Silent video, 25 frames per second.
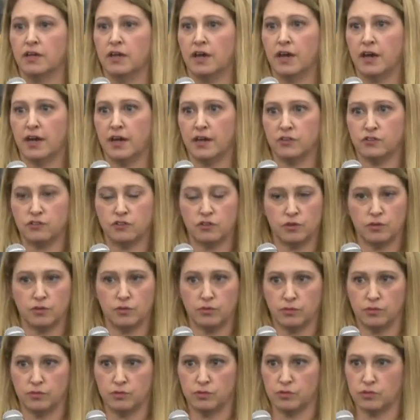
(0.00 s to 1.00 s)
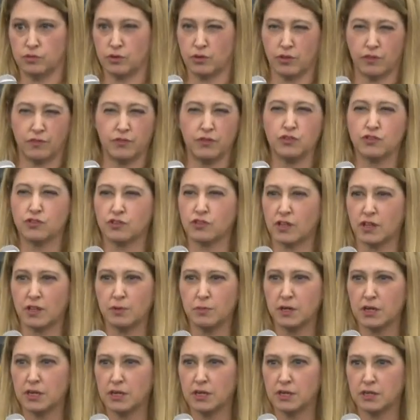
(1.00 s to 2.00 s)
Uh, so sort of the future's
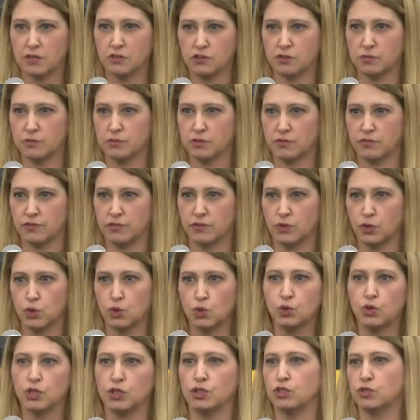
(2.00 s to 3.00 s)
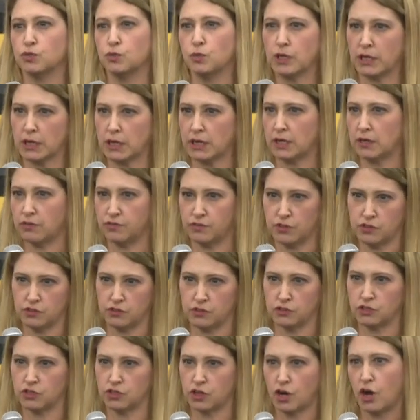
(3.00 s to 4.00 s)
unlimited in terms of who can do what kind of
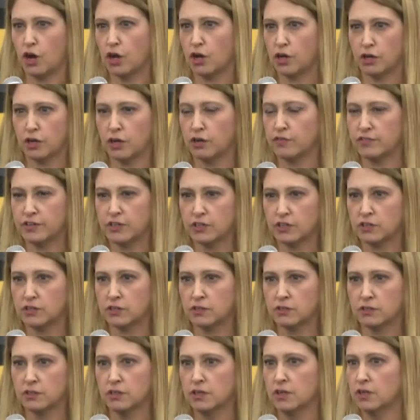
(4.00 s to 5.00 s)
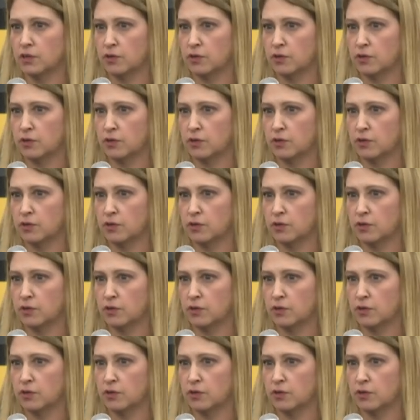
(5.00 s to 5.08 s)
research on our vehicle.